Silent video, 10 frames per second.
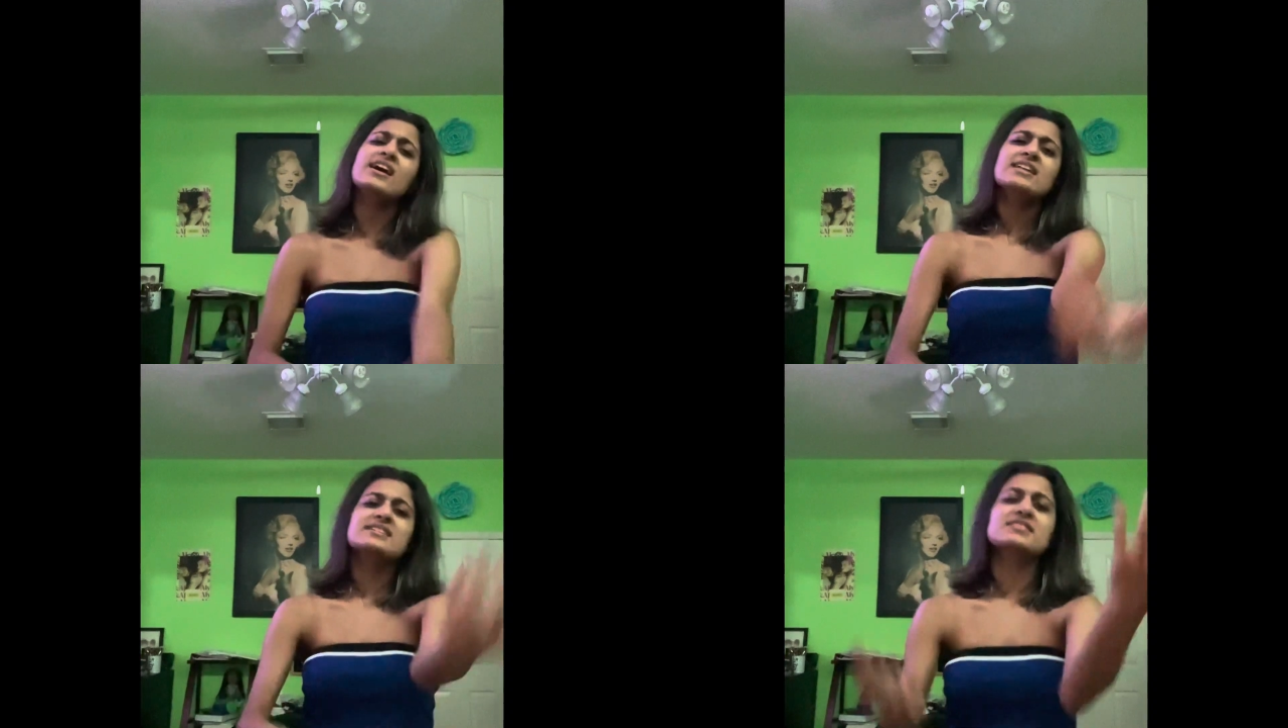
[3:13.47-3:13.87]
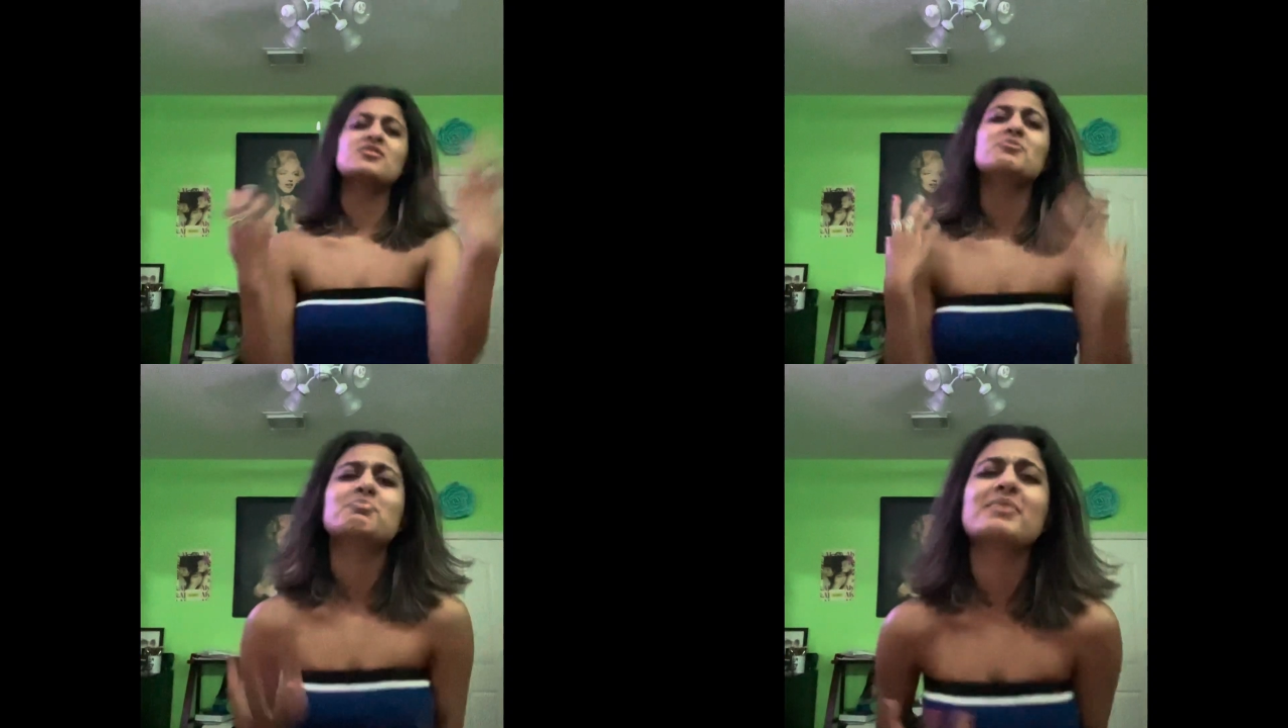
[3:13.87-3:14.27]

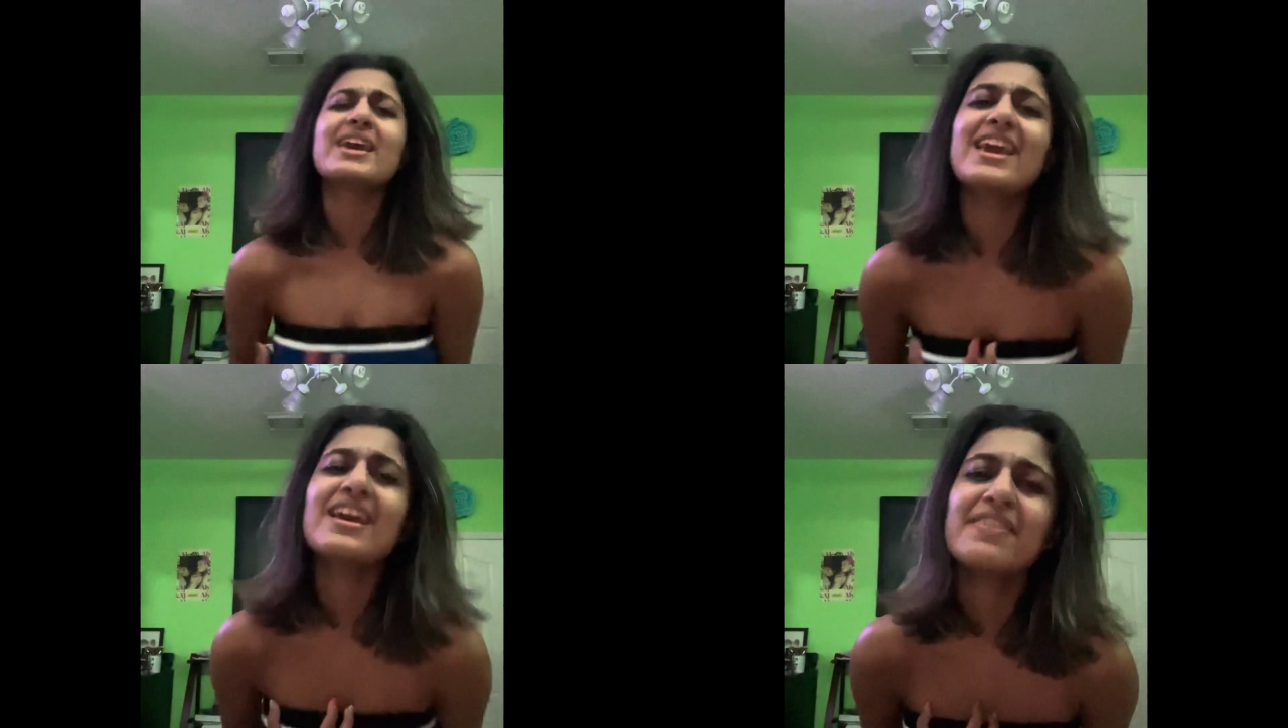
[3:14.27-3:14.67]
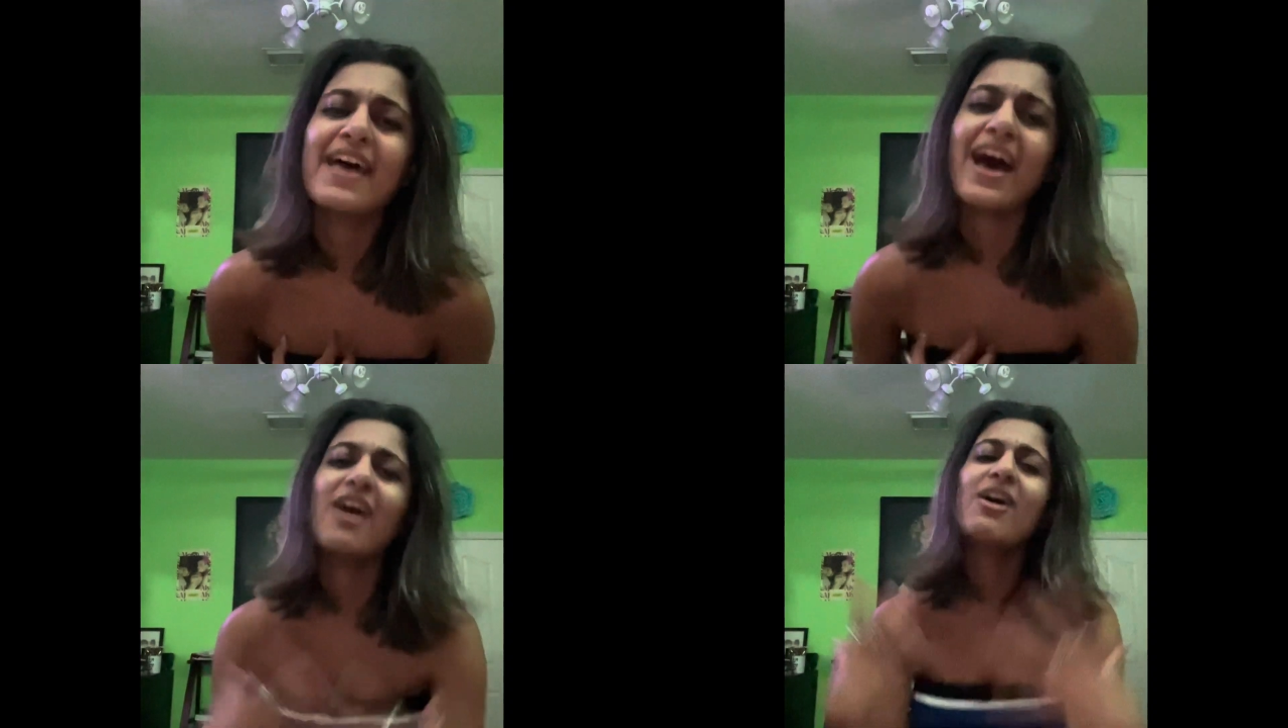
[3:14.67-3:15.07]
to be
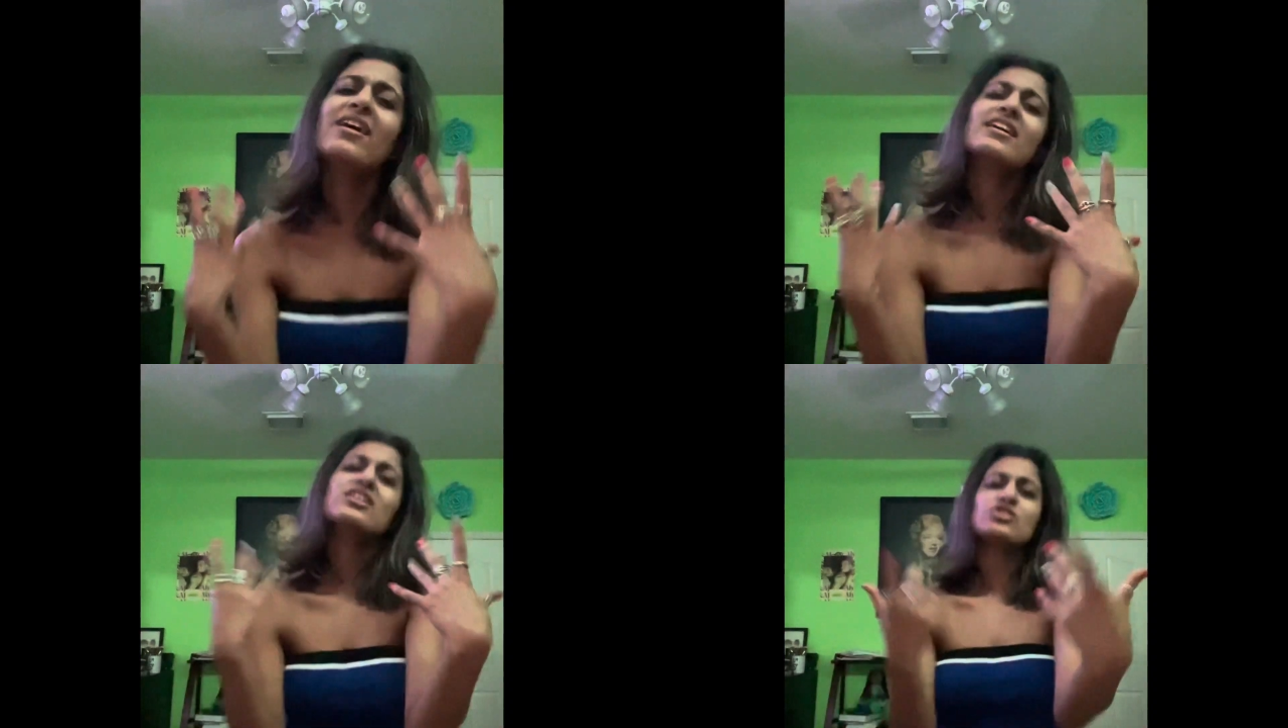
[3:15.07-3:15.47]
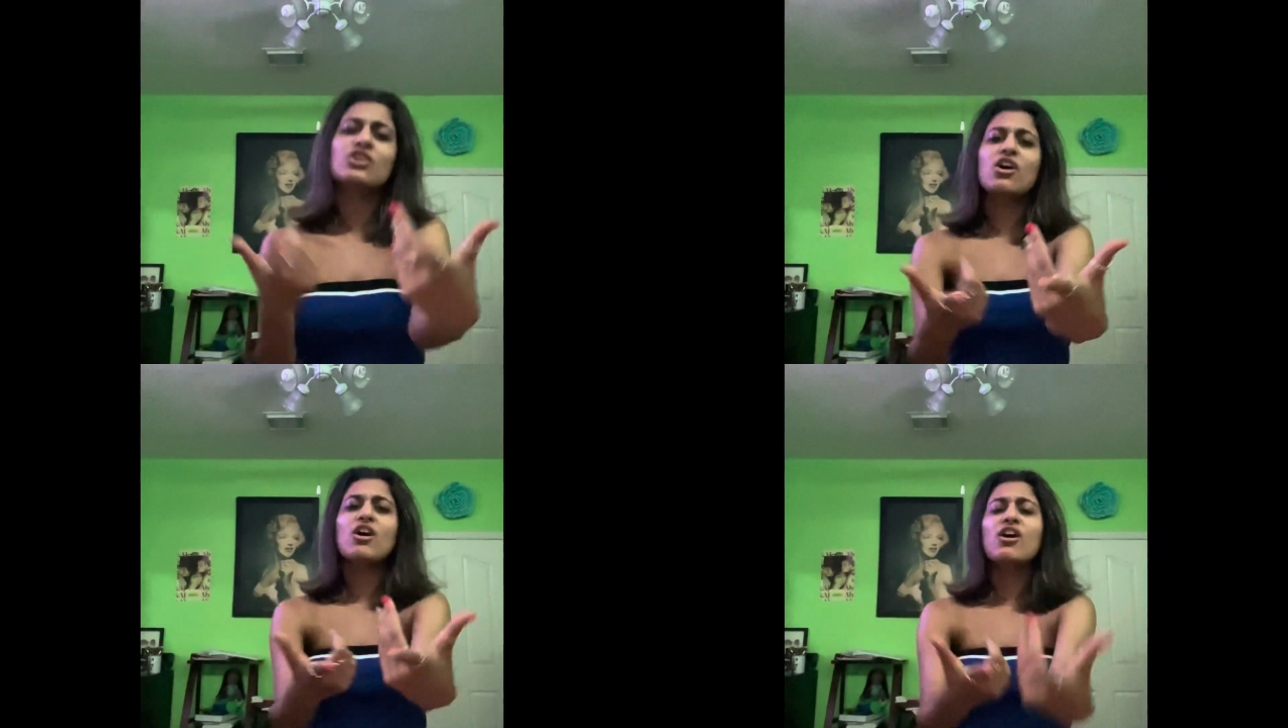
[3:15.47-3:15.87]
that
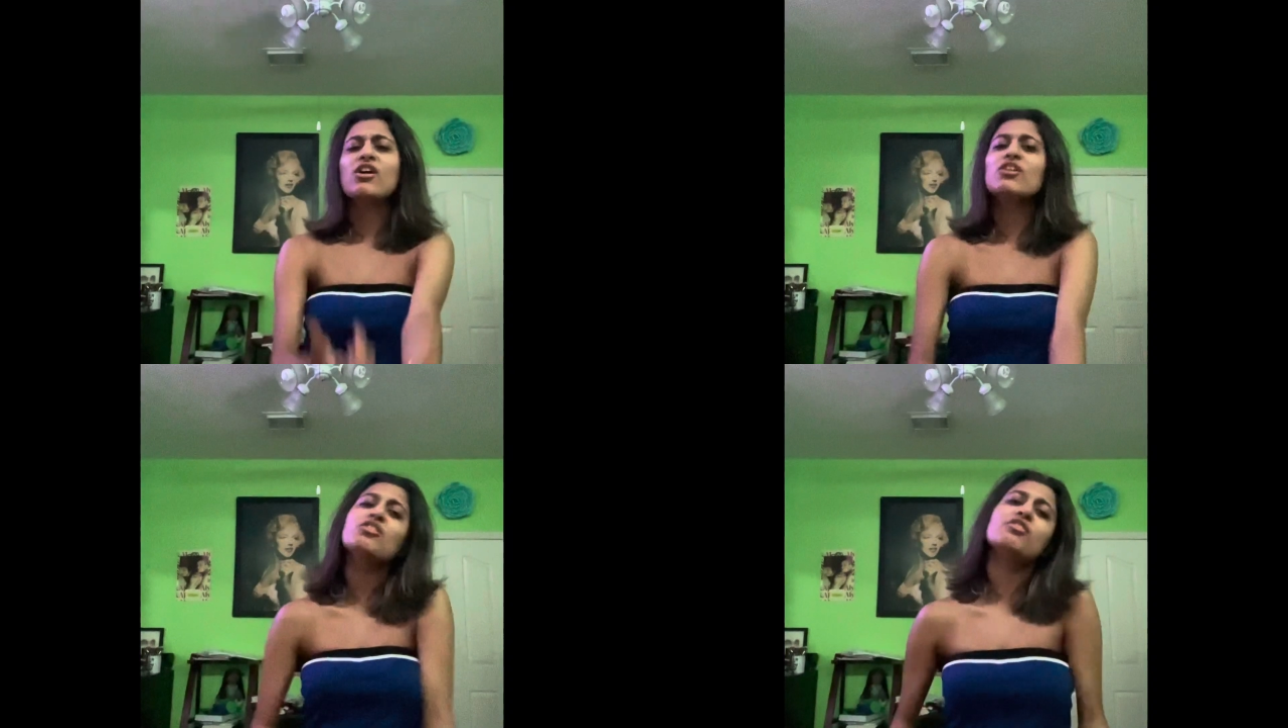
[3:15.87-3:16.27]
girl